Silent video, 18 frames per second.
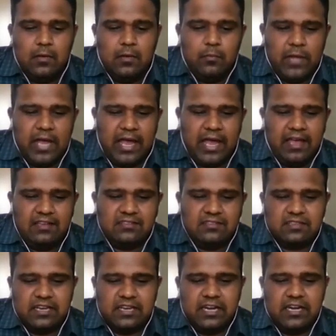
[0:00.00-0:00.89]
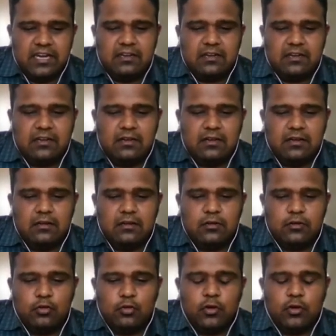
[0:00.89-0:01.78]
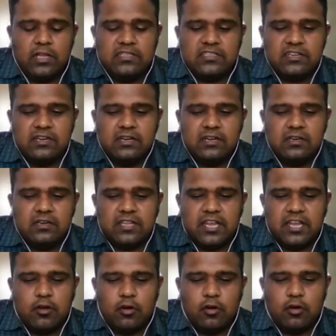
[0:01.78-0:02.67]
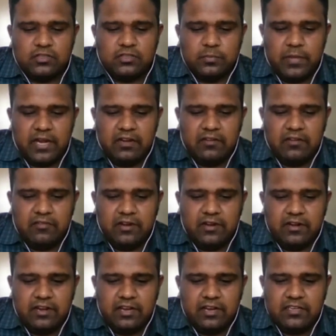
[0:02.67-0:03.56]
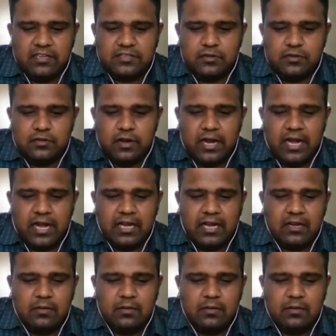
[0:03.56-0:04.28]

as it to consider the cost benefit ratio, and